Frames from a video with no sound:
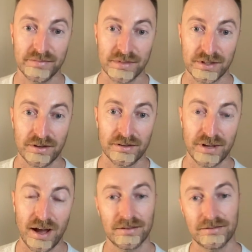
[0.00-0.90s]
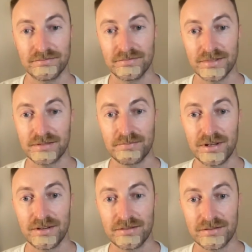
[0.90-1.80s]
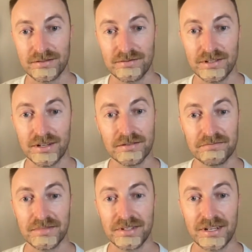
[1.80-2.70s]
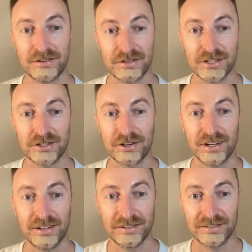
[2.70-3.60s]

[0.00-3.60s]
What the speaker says: So yeah, it's been, an interesting journey.